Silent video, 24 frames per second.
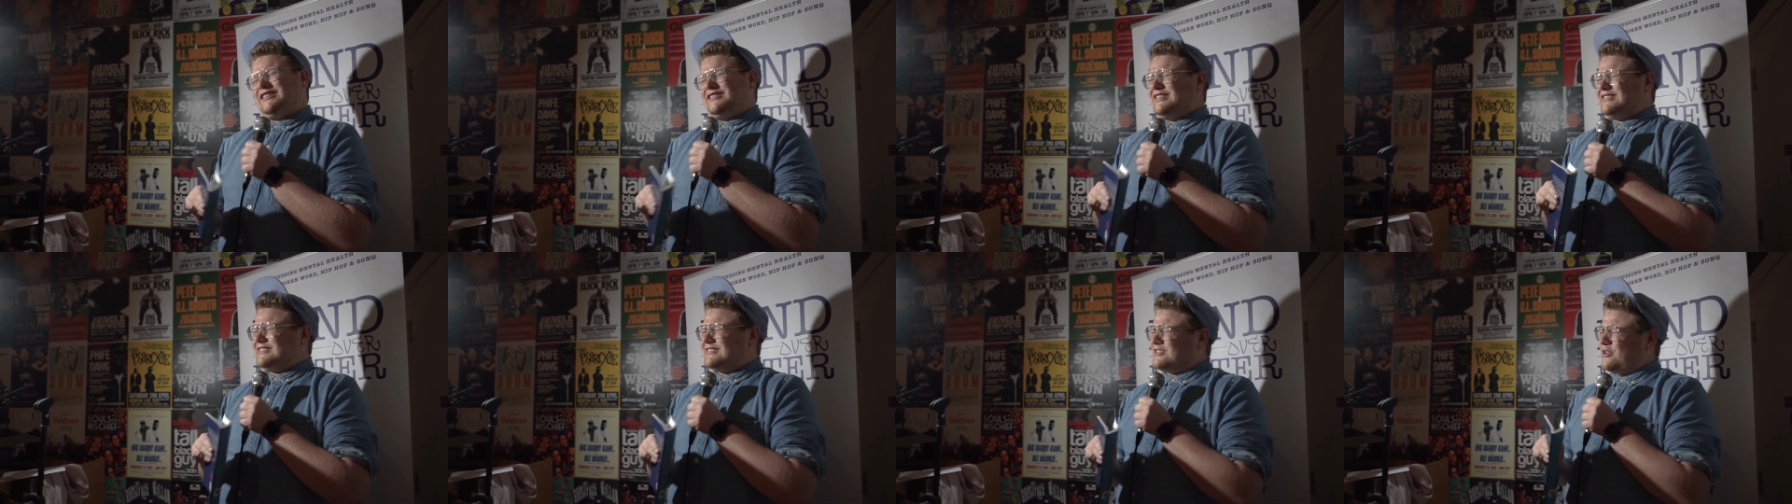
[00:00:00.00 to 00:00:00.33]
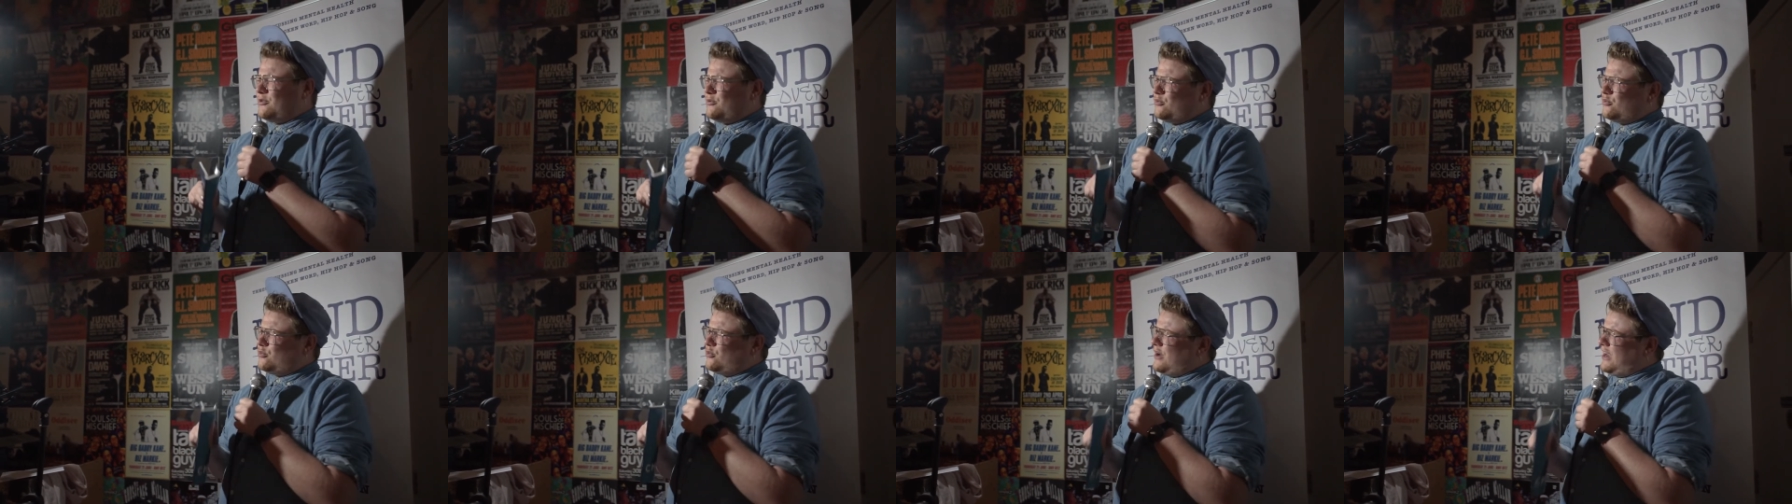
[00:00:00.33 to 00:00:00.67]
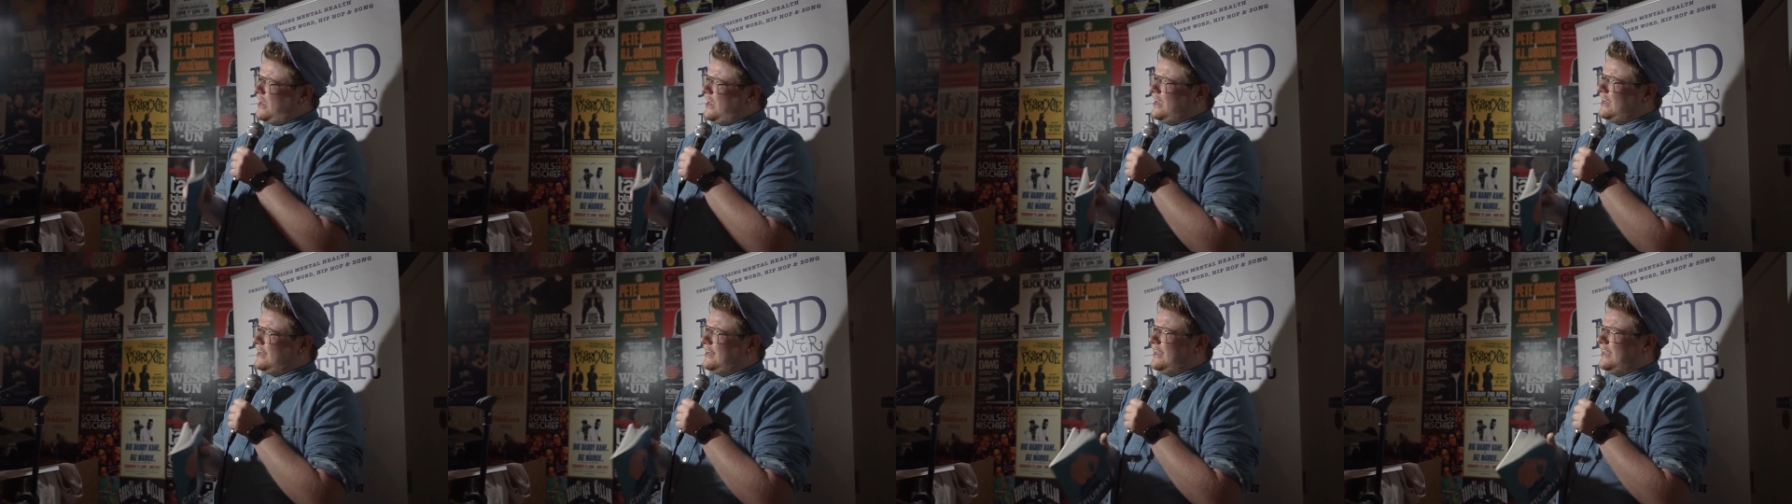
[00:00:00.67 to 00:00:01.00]
this is a
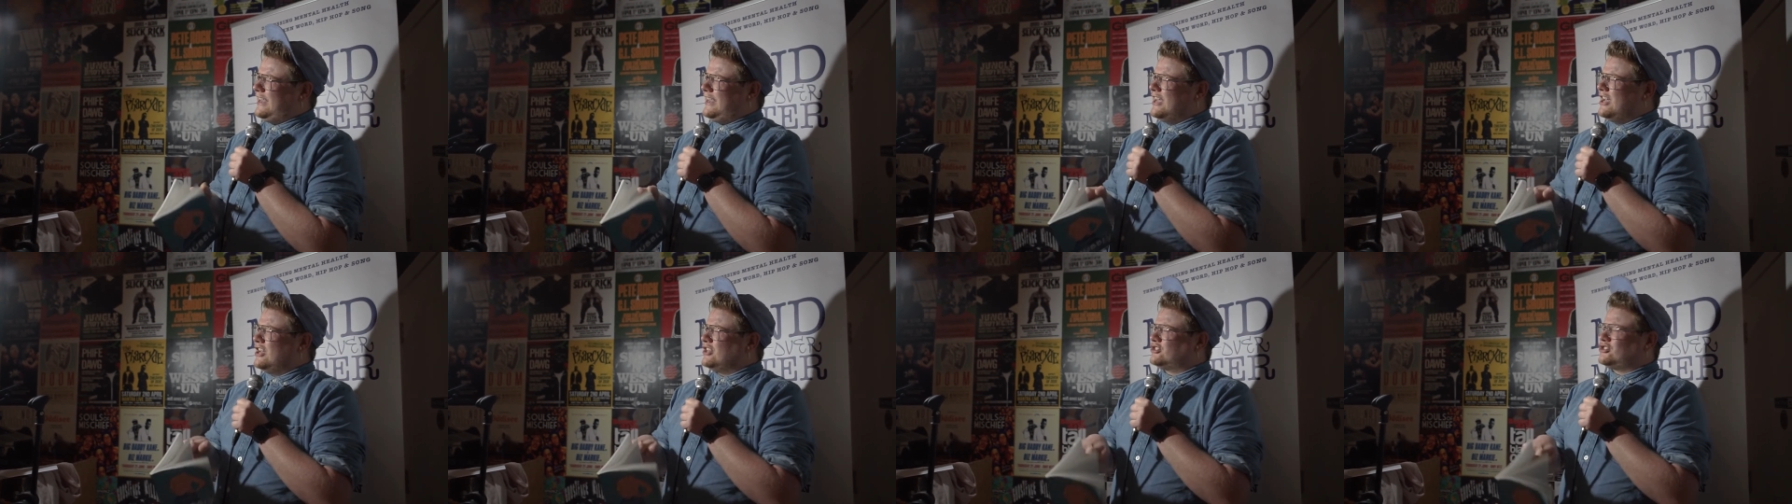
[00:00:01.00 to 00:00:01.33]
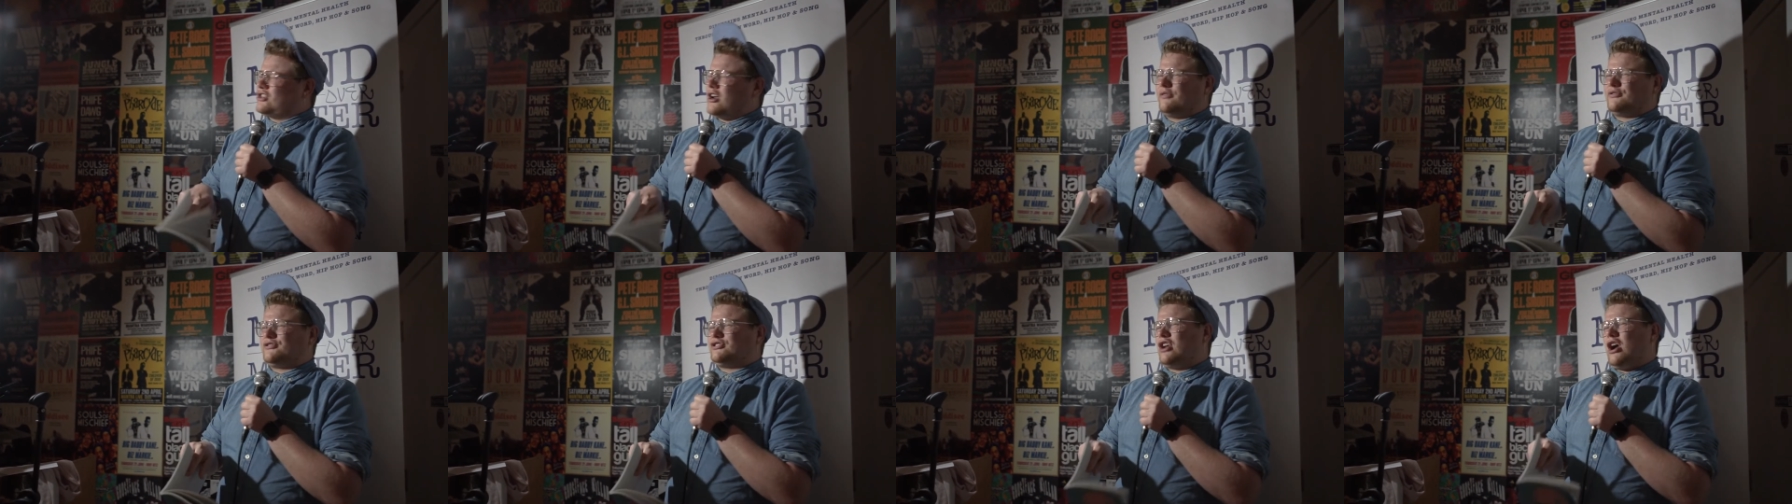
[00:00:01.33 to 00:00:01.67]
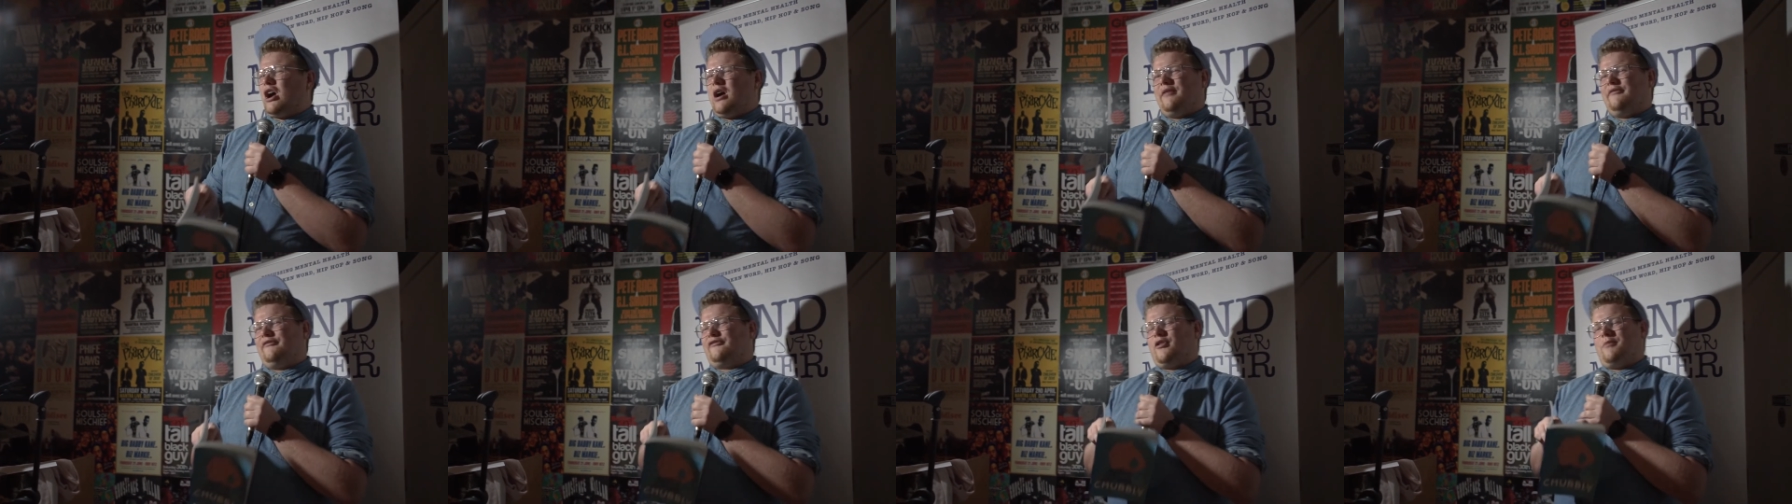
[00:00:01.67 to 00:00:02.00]
really tough
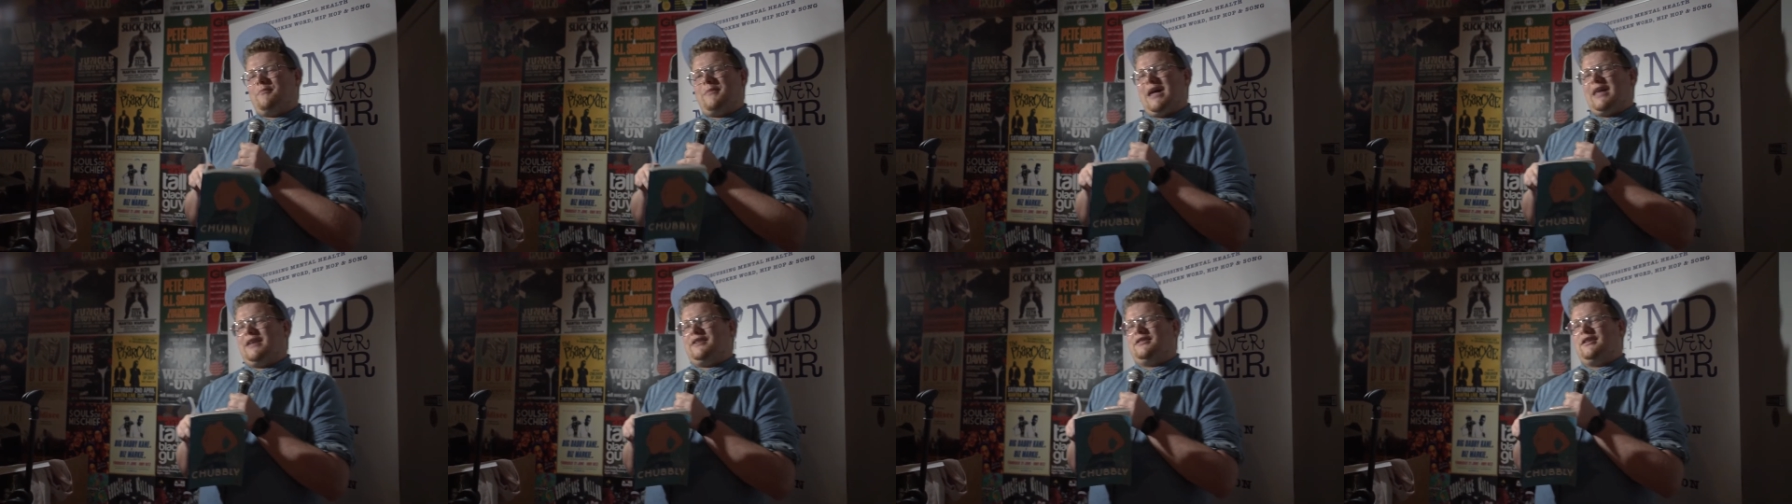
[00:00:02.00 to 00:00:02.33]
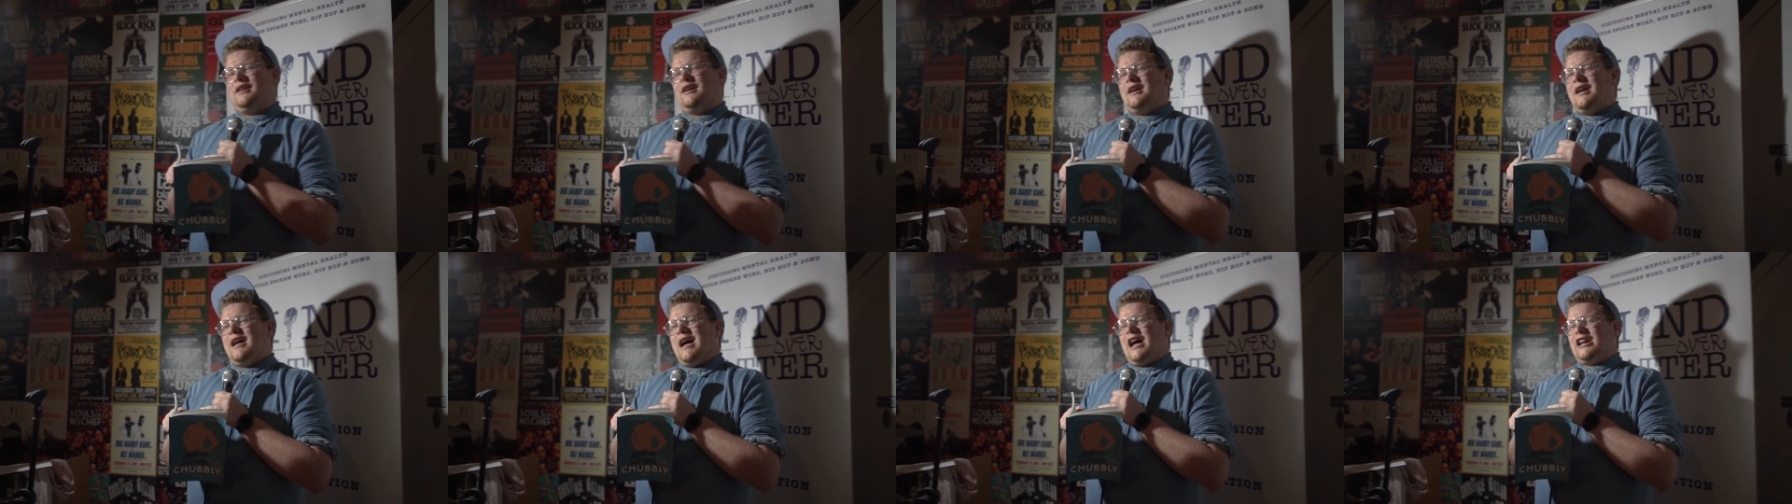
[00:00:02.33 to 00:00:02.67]
time for men,